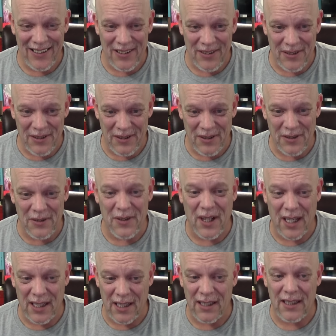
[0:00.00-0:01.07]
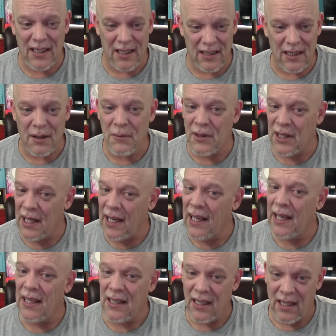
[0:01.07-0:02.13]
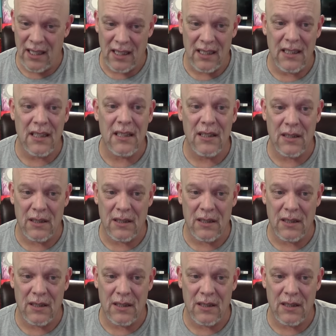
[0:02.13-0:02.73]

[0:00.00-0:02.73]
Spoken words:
Do you wanna kill a planet?